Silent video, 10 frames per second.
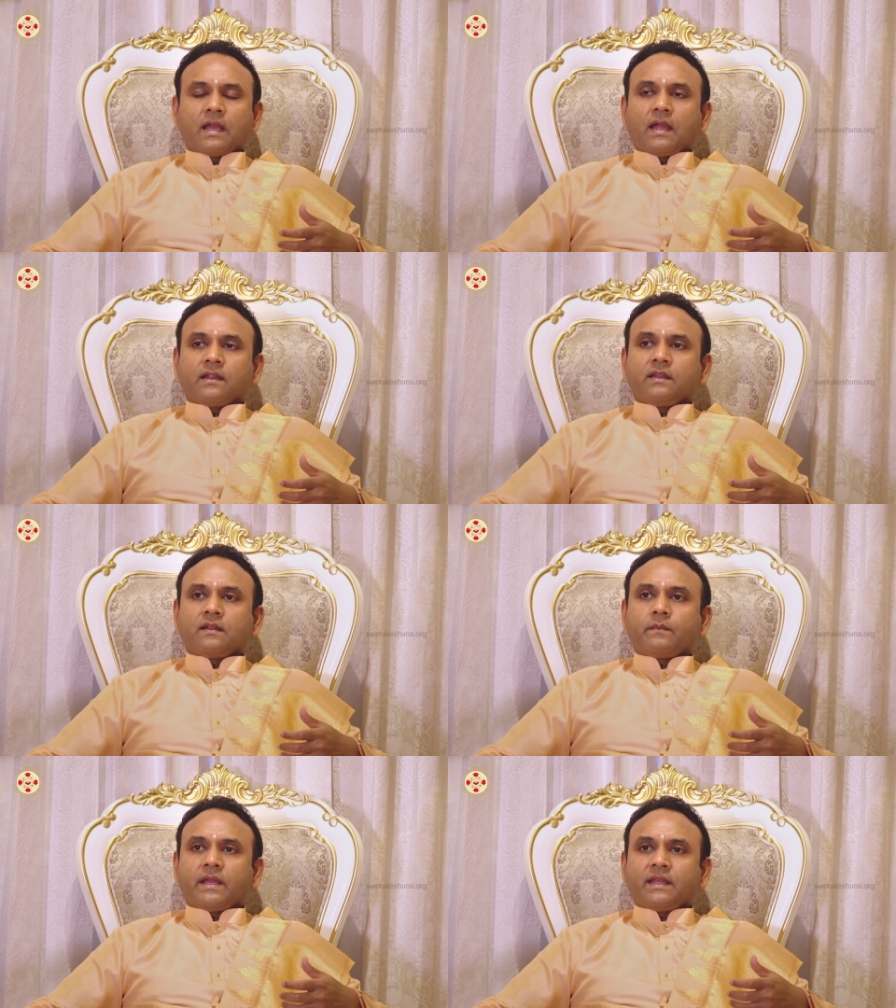and
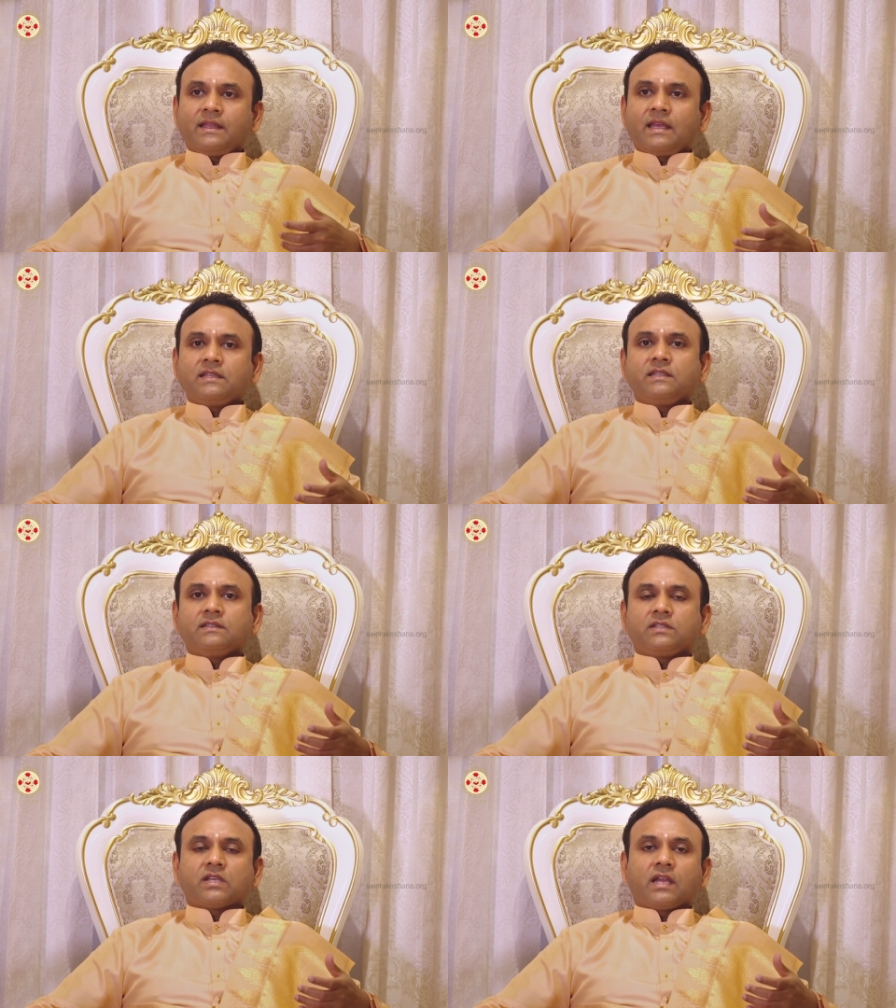thereby engaging
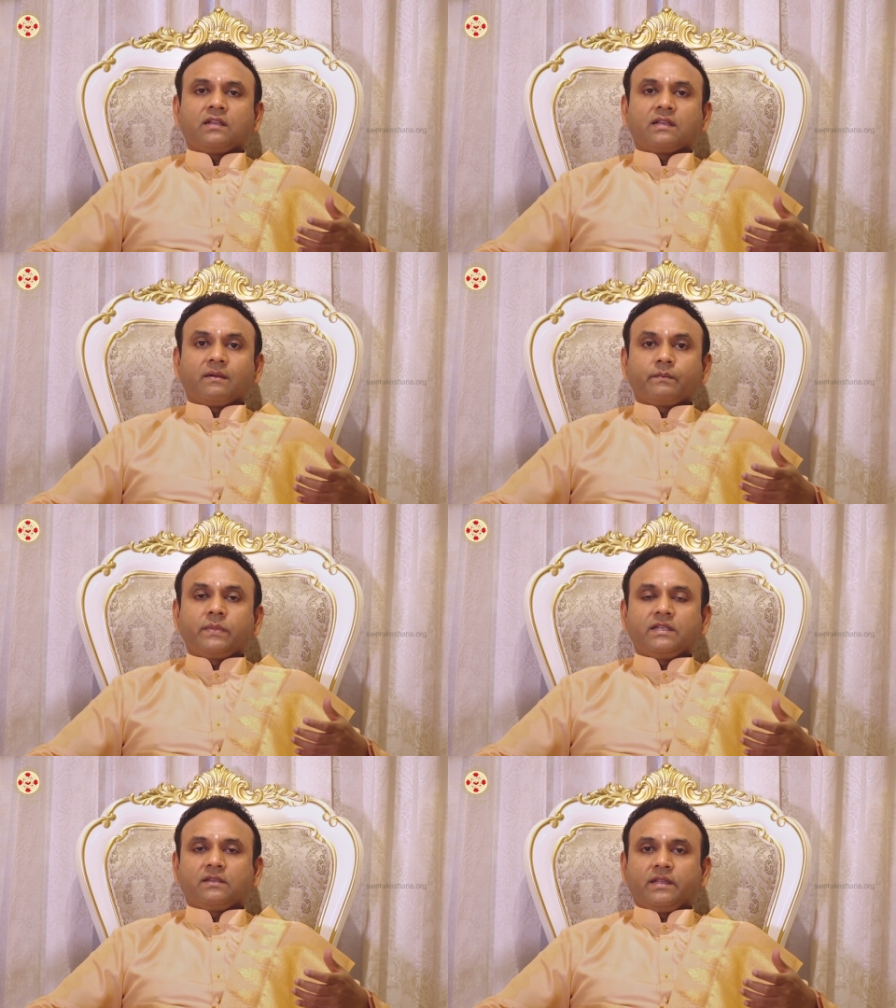the child
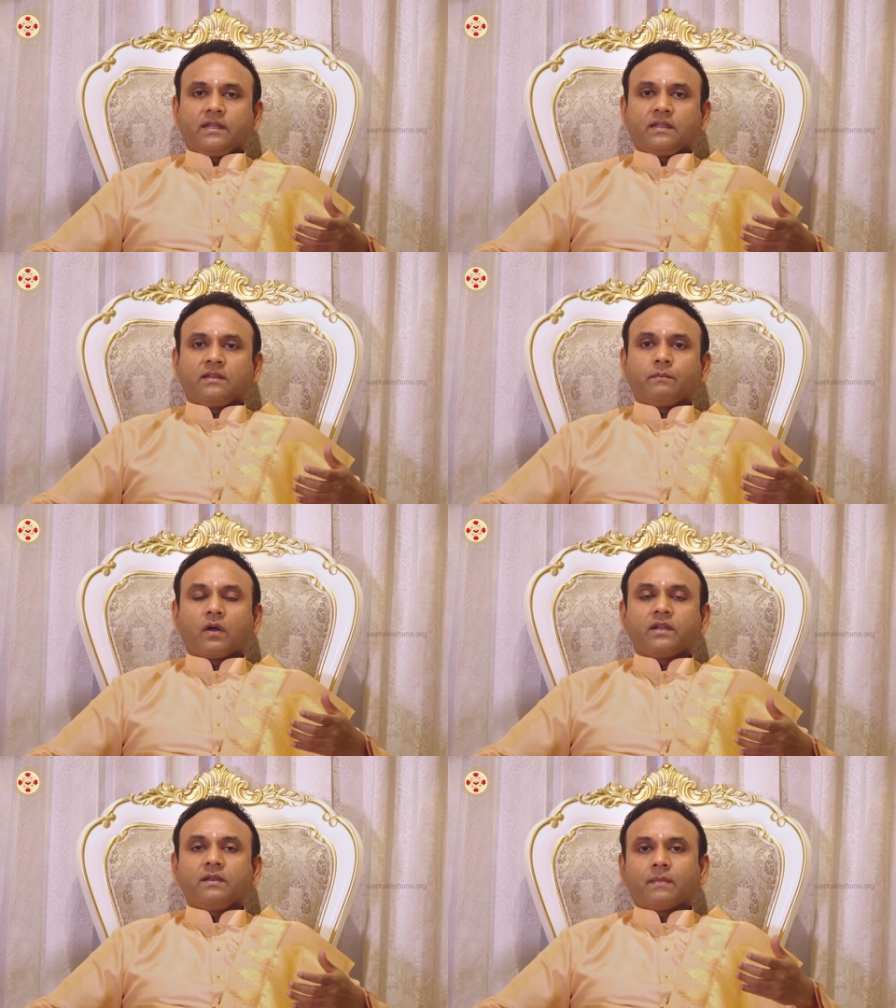completely in
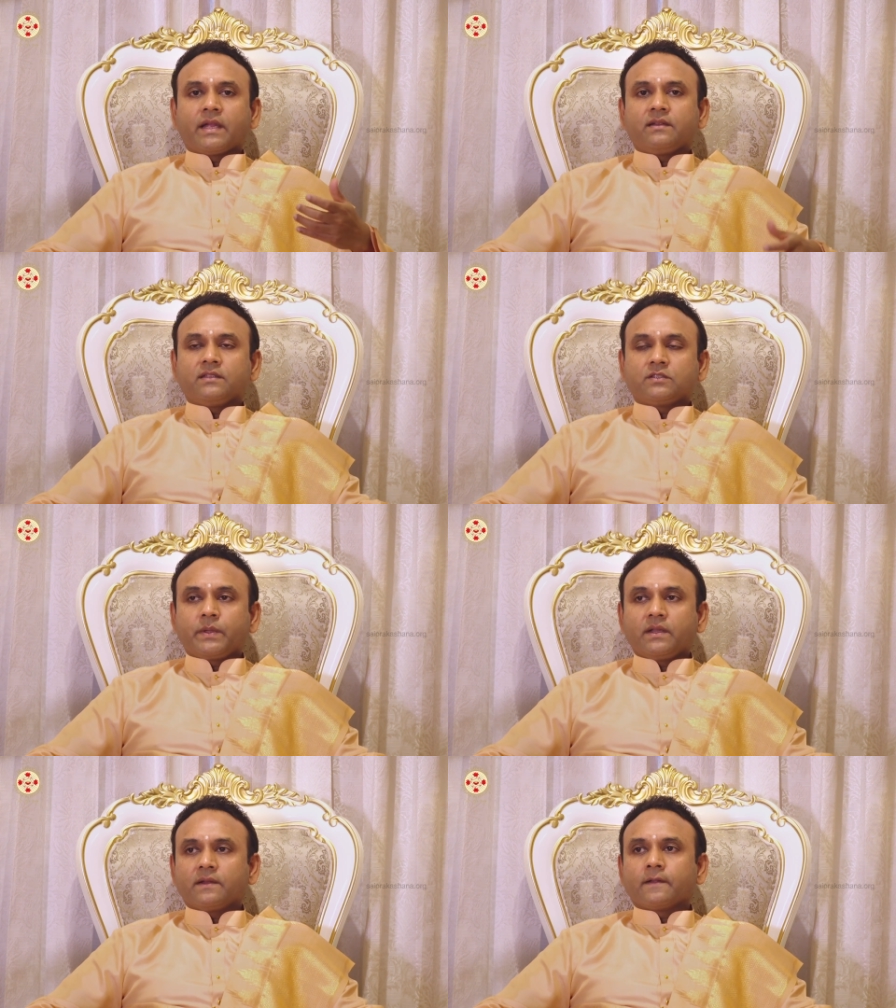body, mind and
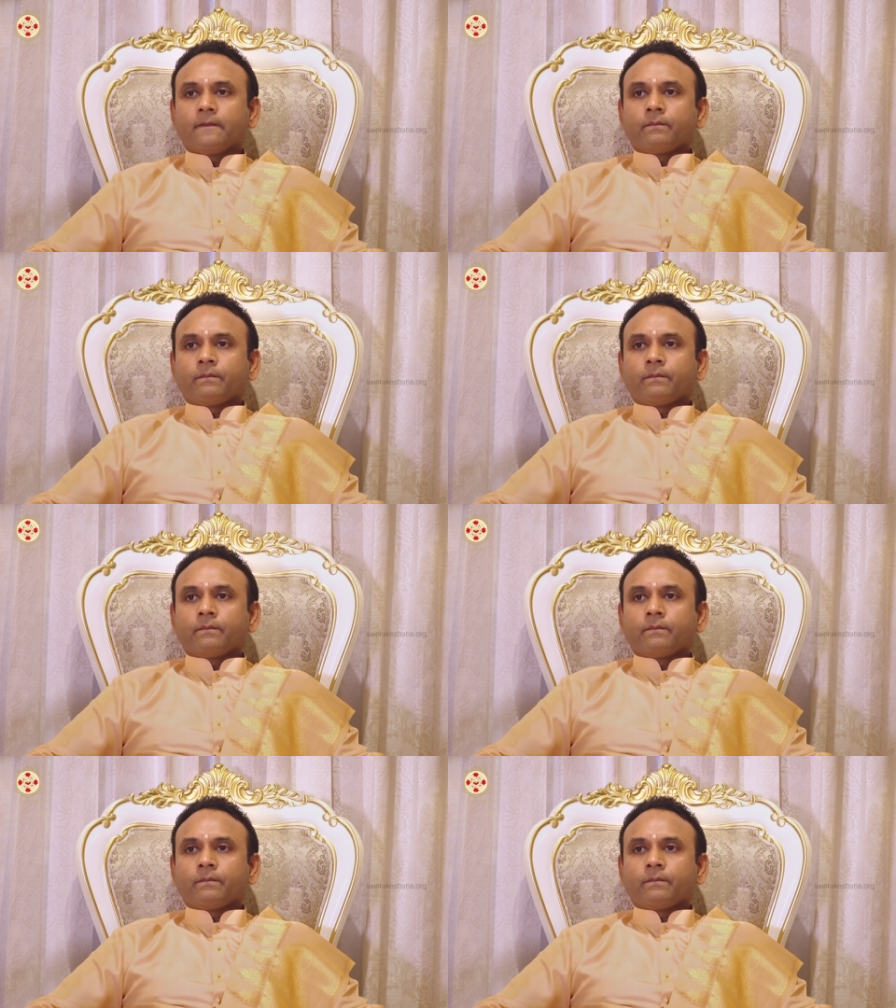spirit.